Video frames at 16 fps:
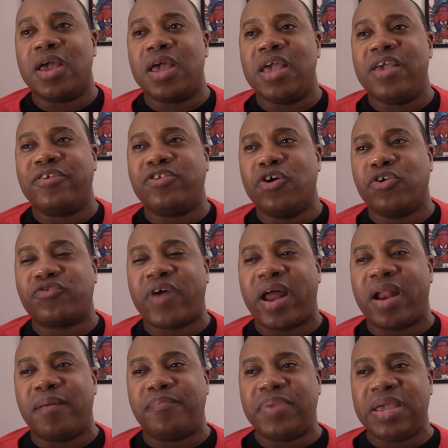he's still
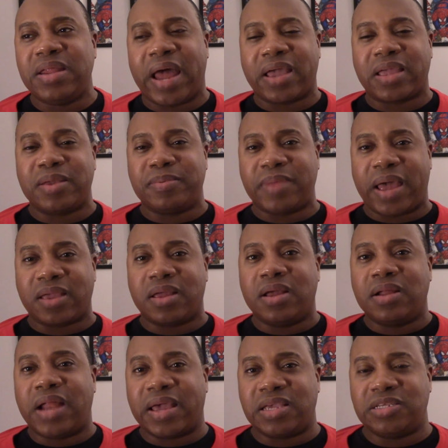trying to be like him, like
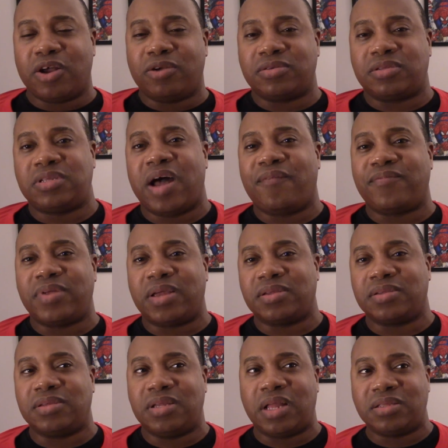like he's always tough.
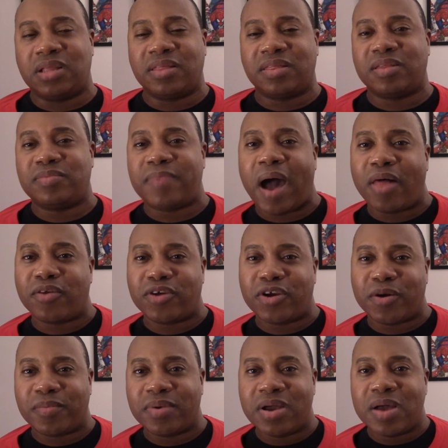Like, there's nothing bothering
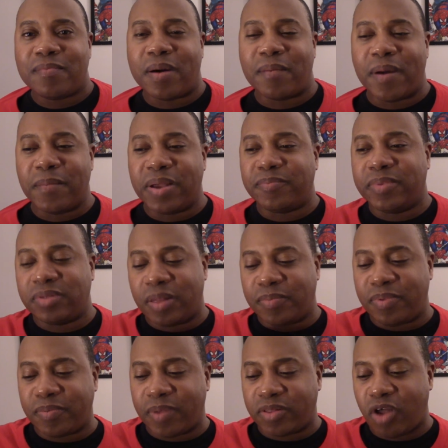him. But my i
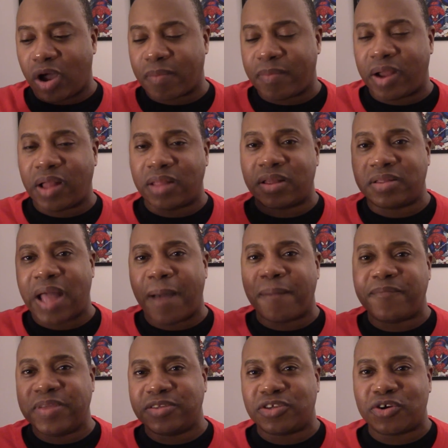the talking about how the
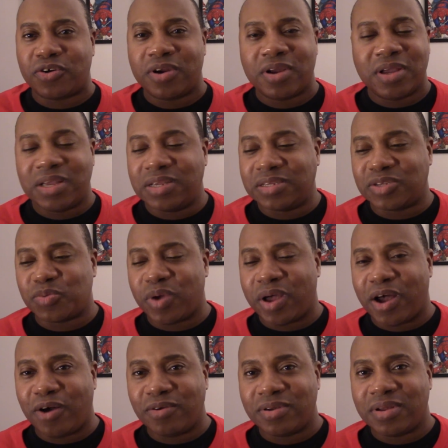top fits her as
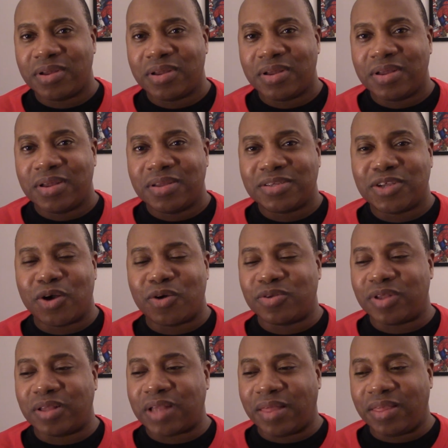well. So
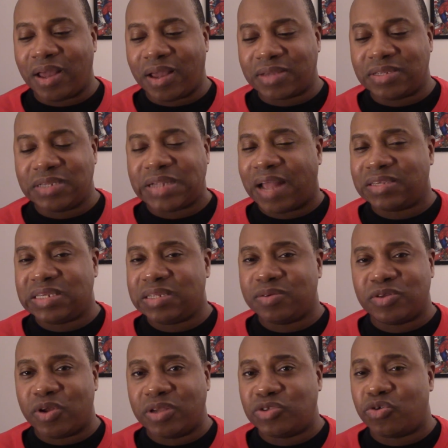like I said, John Cena
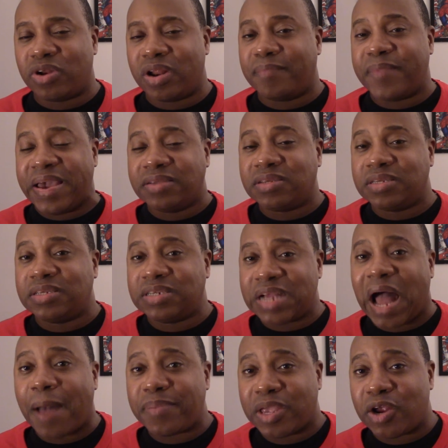is doing an amazing
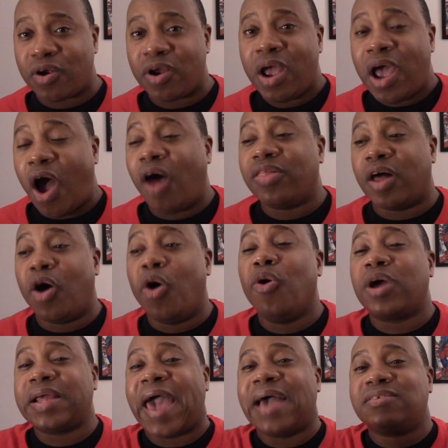job here. All the
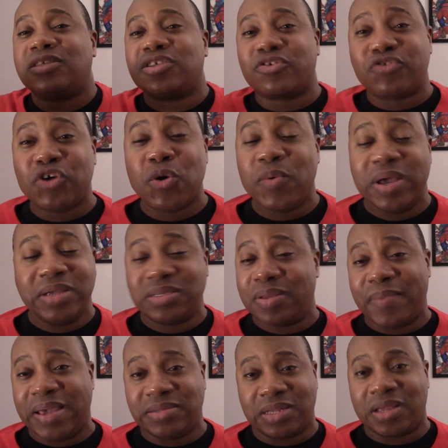whole cast and crew is
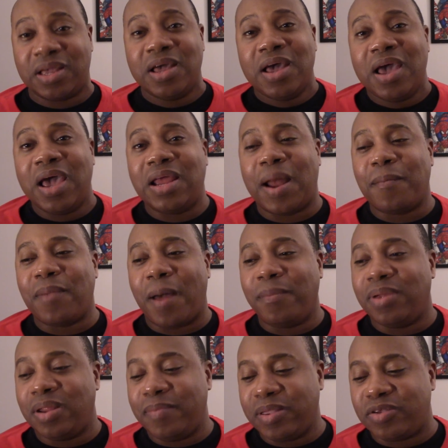amazing, and I'm,
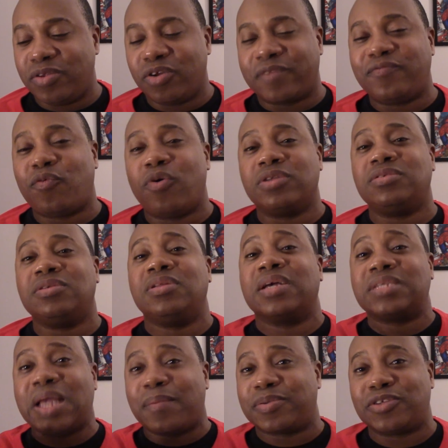I'm it makes me look forward to the
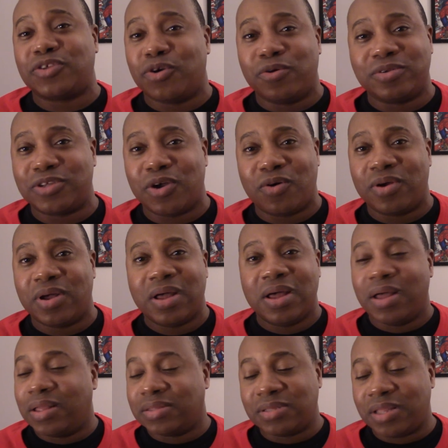next episode. So
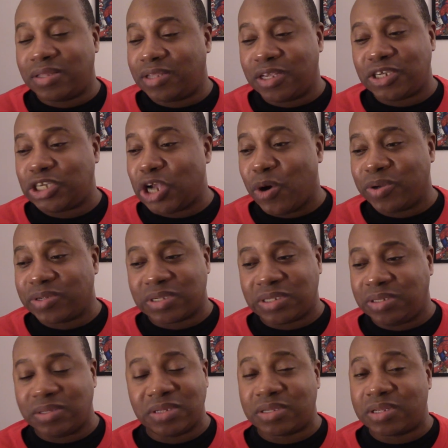this show it
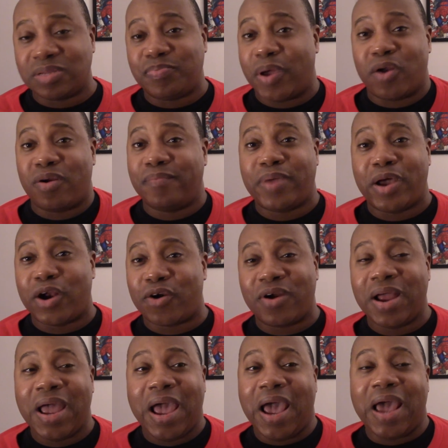just seems gets better and
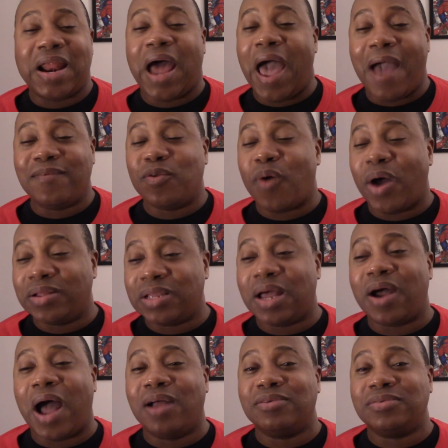better and i had no
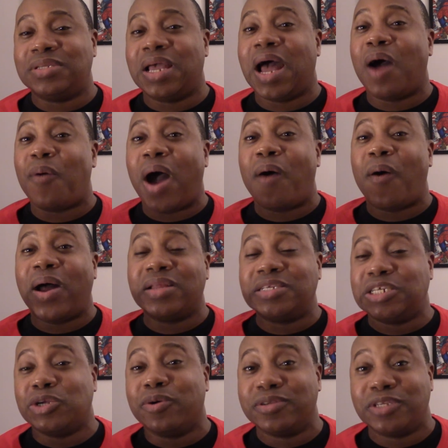idea i understand how, how
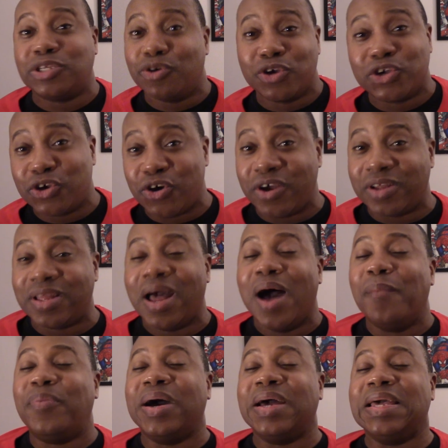this show is so good
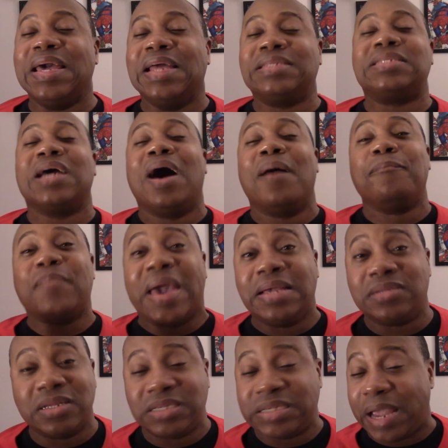but it's
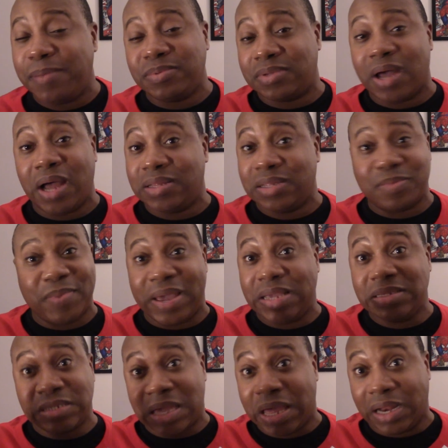amazing james gunn man
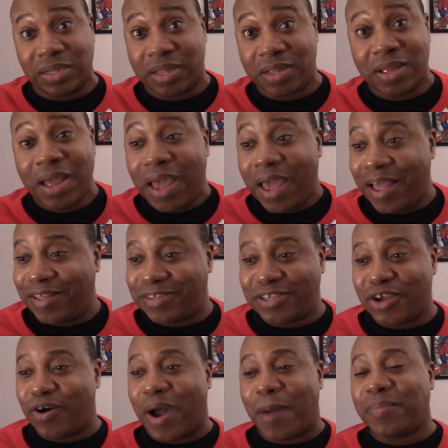he's killing it and
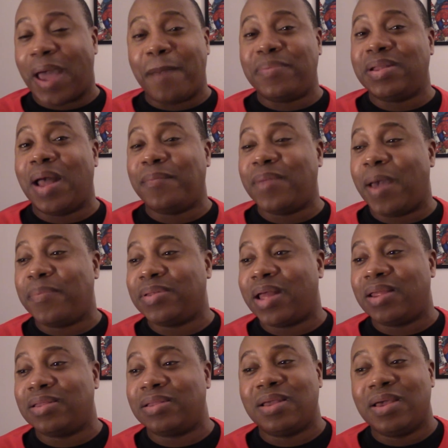so i'm happy i'm happy
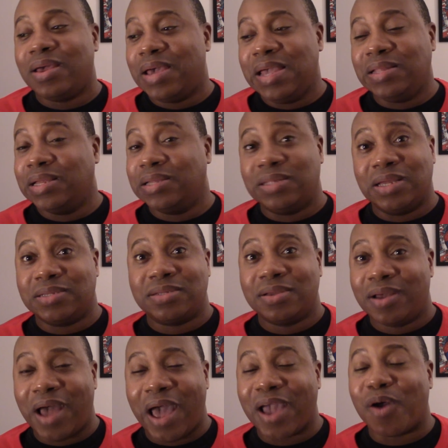that he, he did this
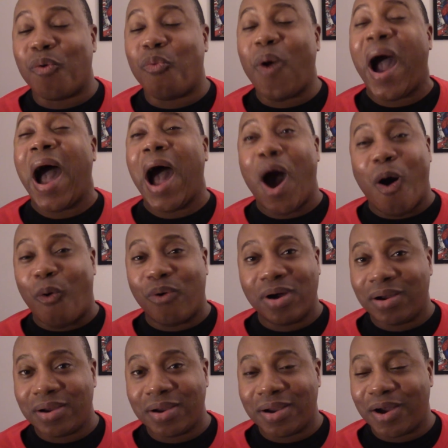like wow
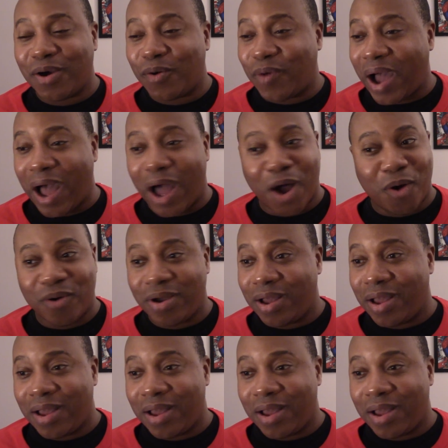wow